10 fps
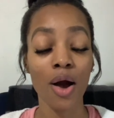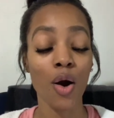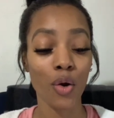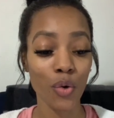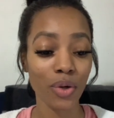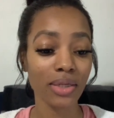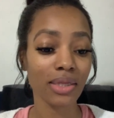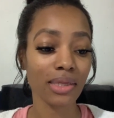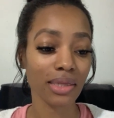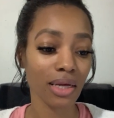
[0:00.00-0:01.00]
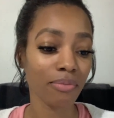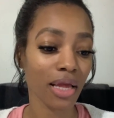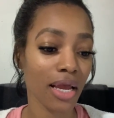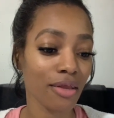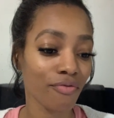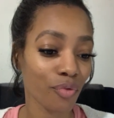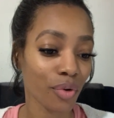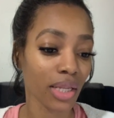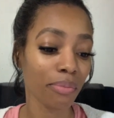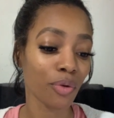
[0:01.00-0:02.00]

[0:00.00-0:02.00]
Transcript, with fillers: According to Psalms 84, let me